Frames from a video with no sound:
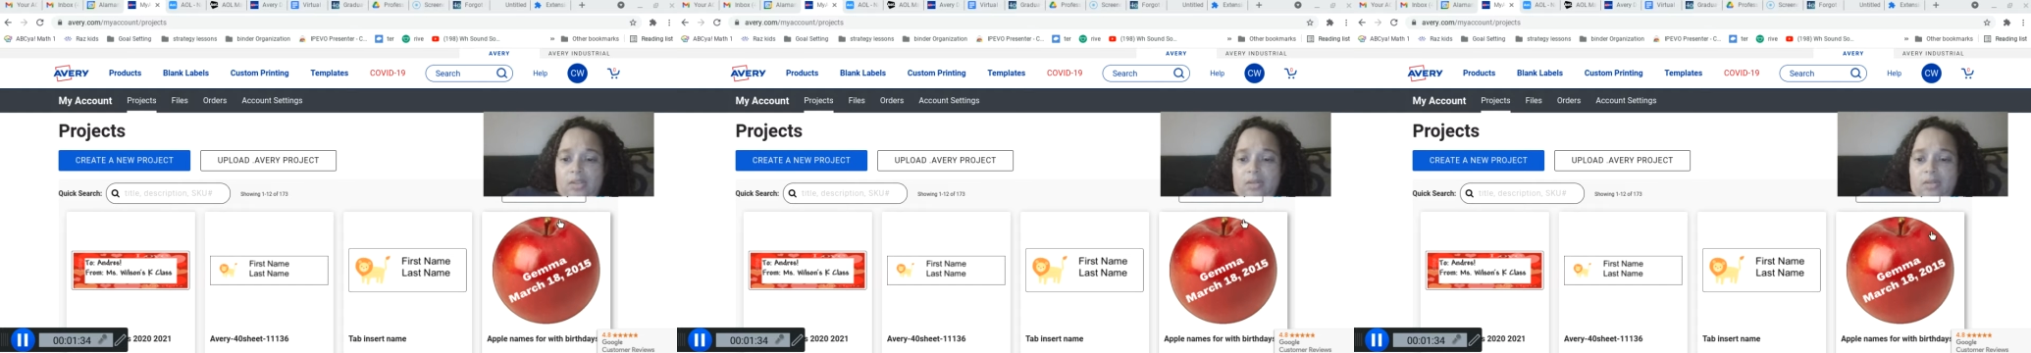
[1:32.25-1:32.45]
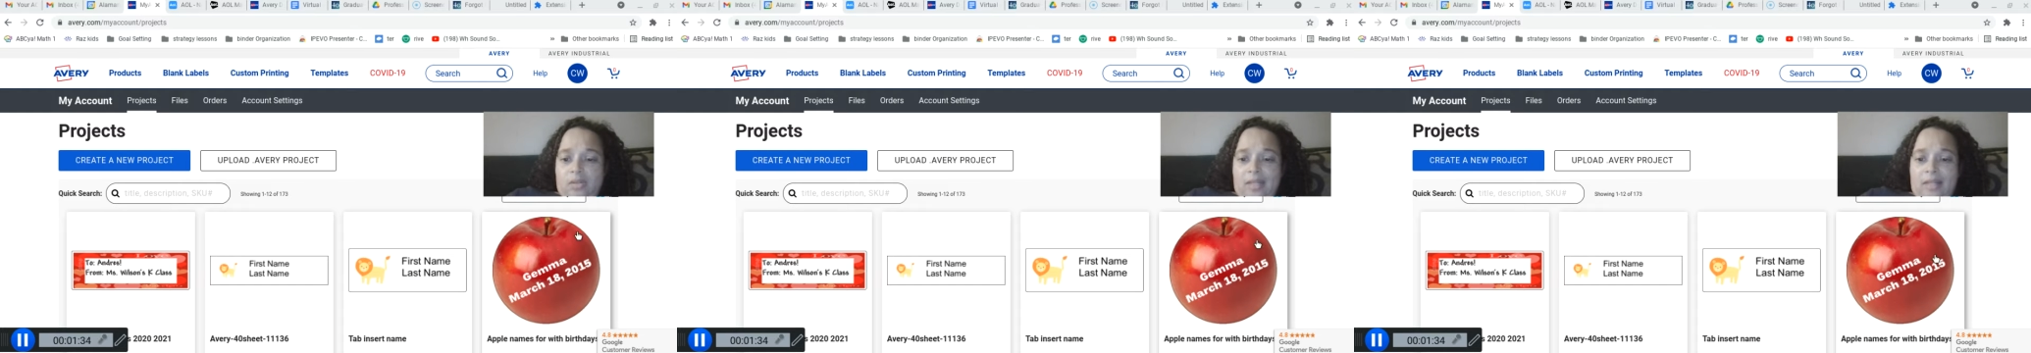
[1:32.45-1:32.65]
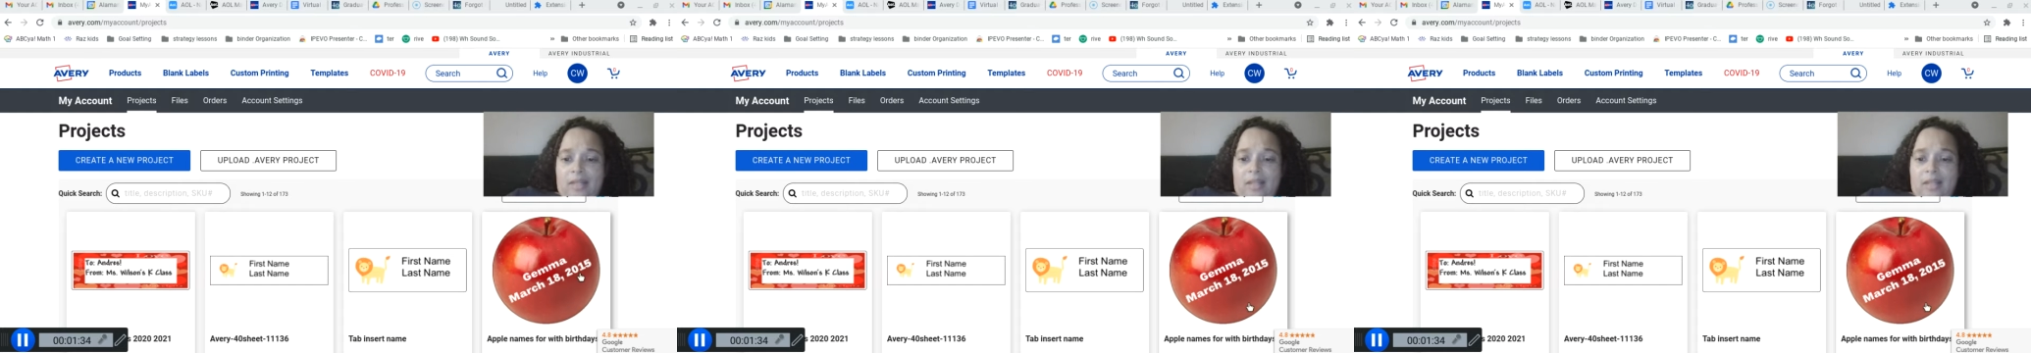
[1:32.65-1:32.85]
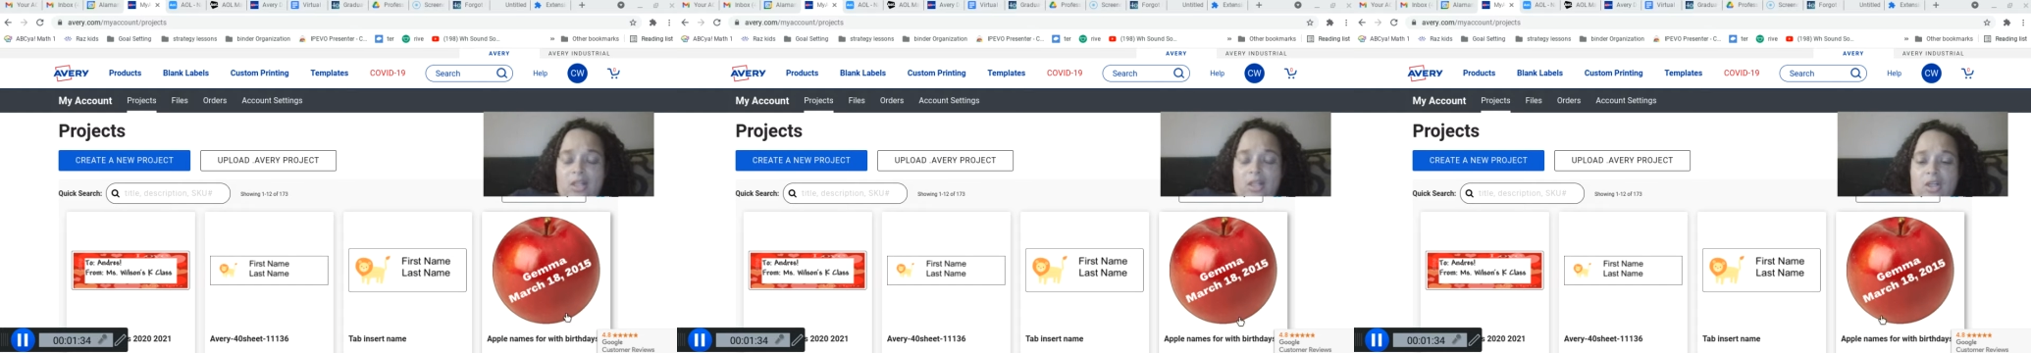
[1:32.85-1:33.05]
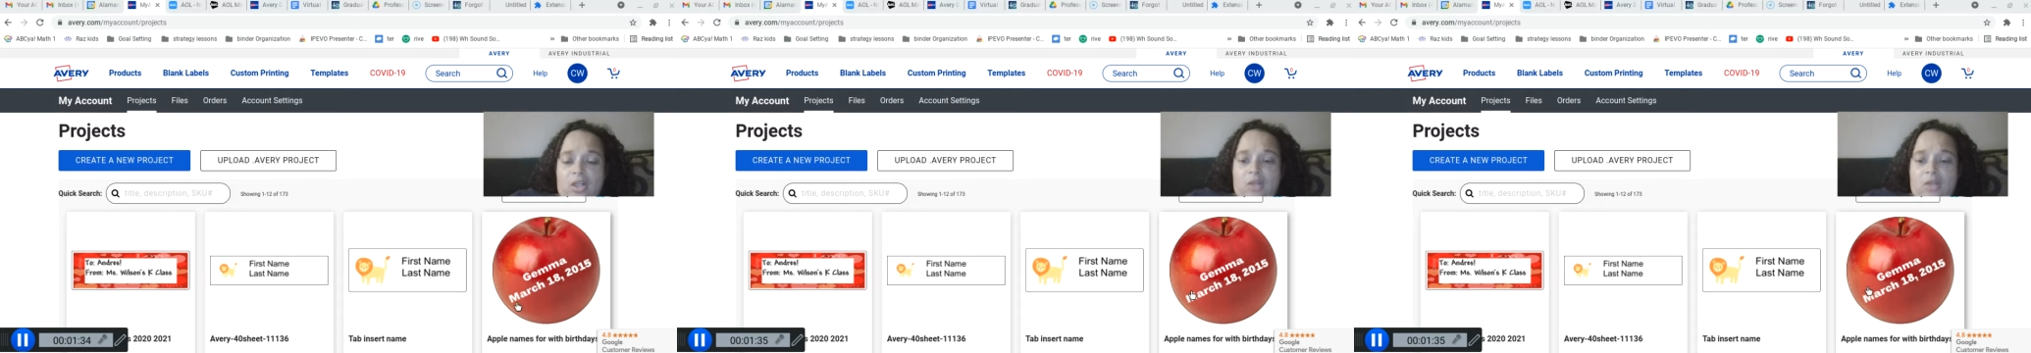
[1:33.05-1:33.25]
it
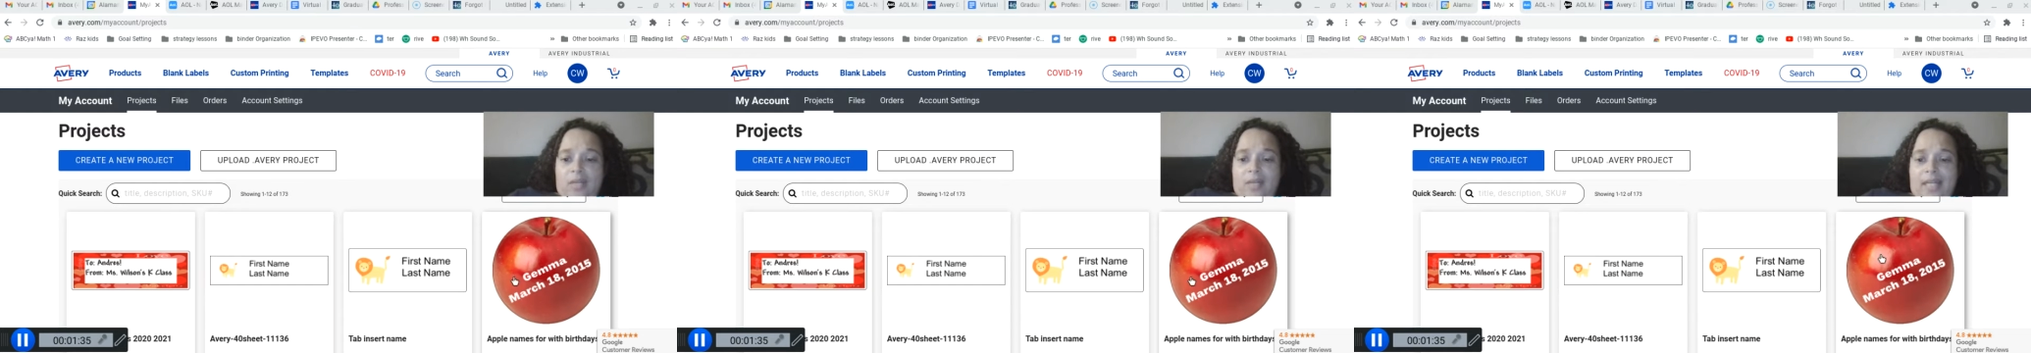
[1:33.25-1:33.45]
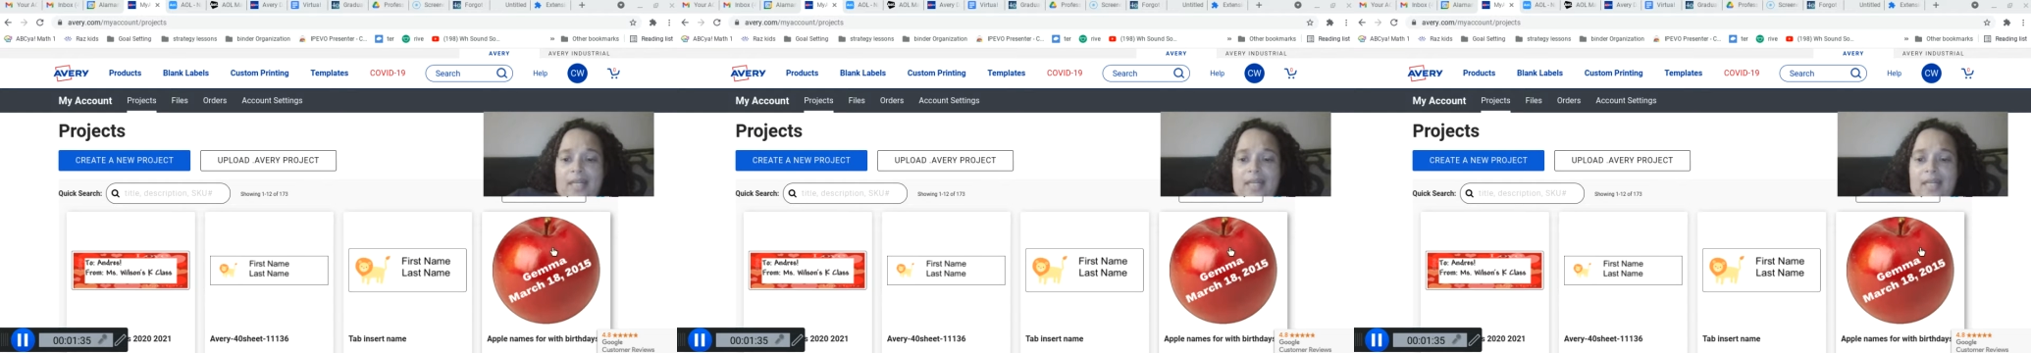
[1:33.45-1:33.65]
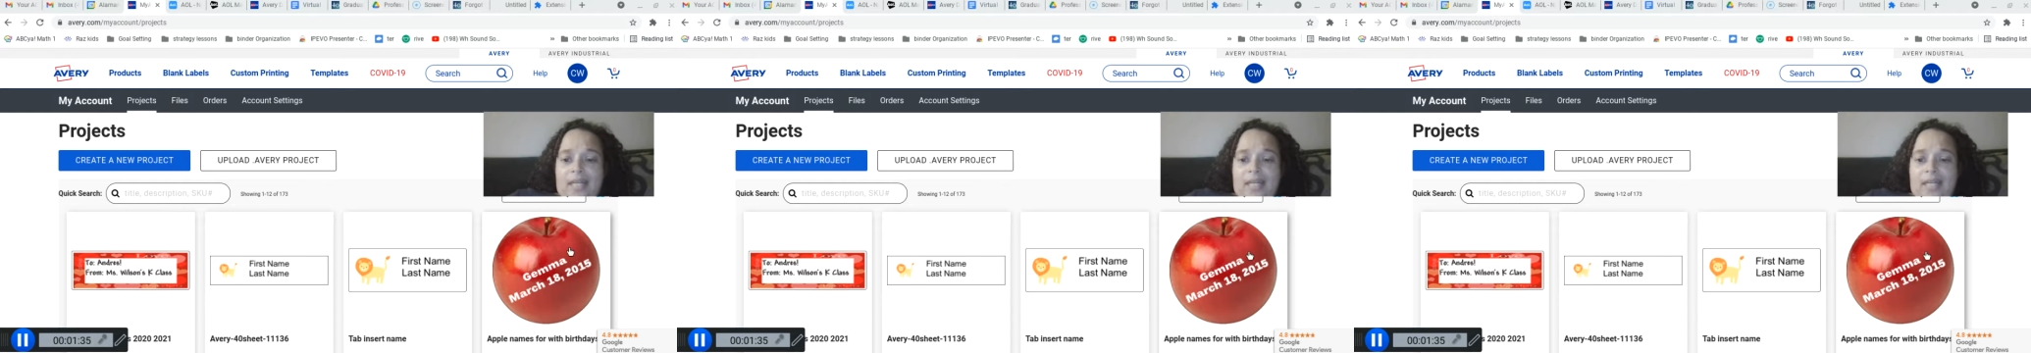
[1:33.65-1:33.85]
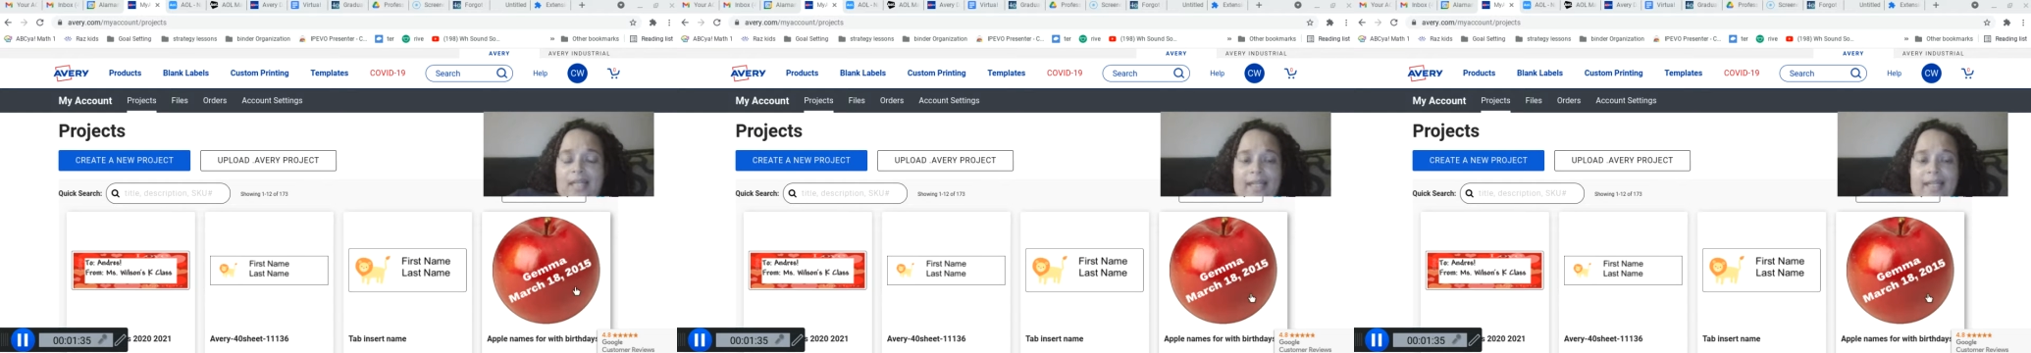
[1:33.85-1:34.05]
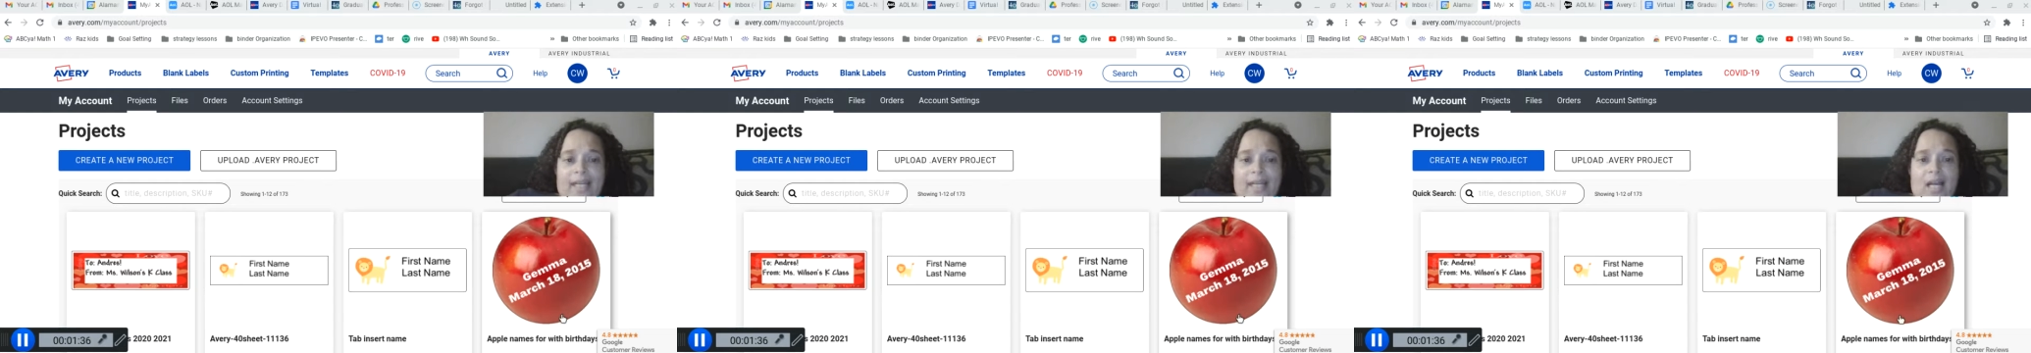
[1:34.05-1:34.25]
created like
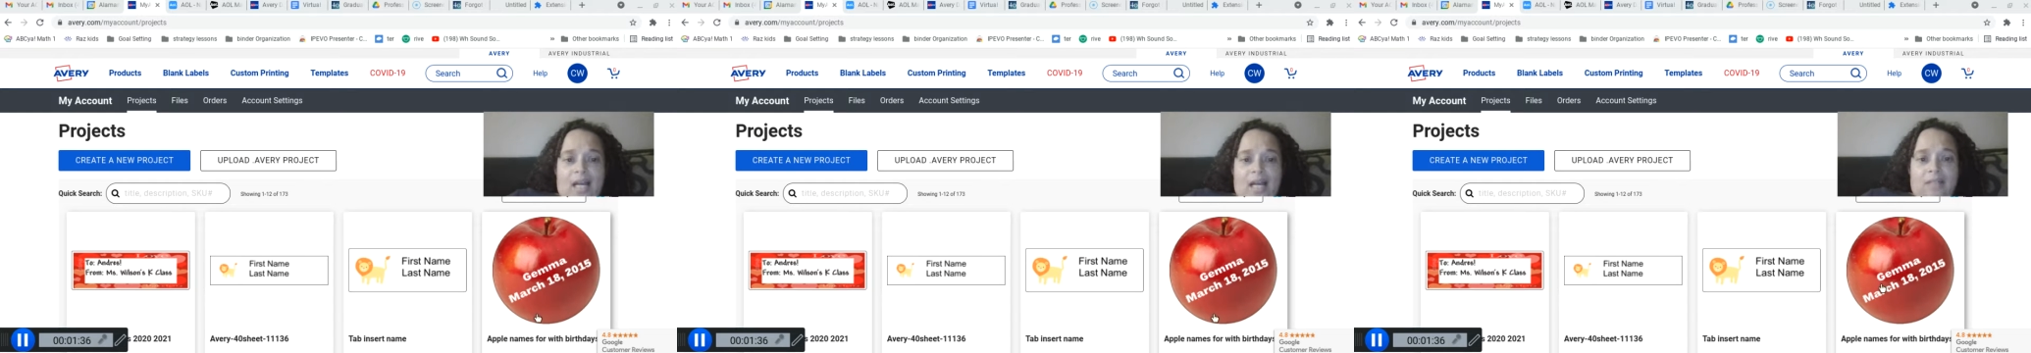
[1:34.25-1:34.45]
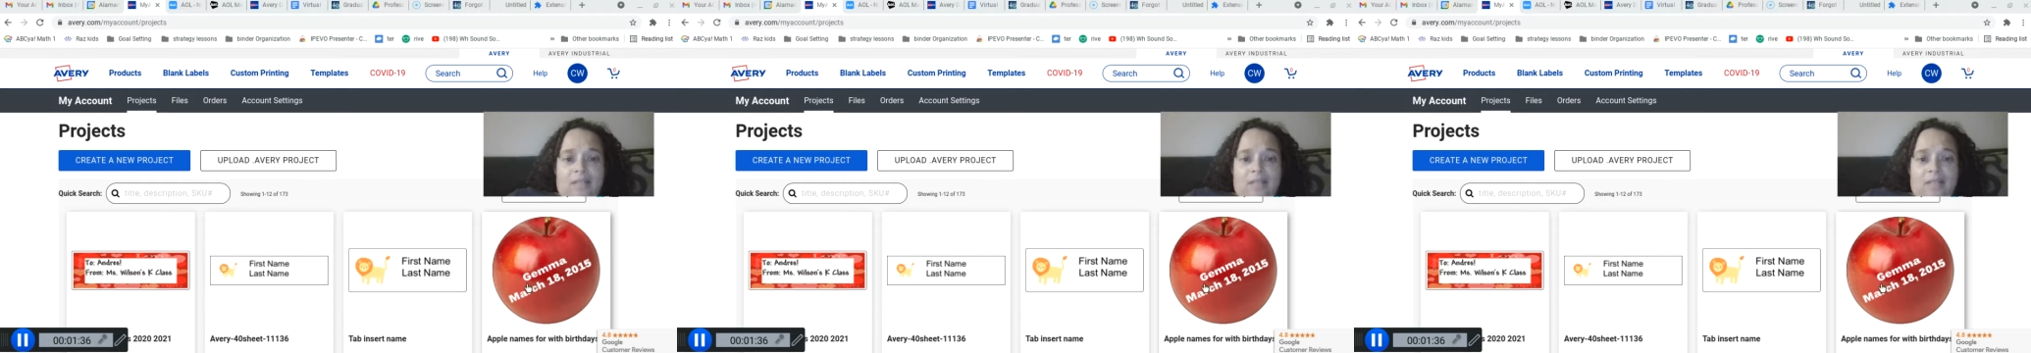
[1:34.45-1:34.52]
a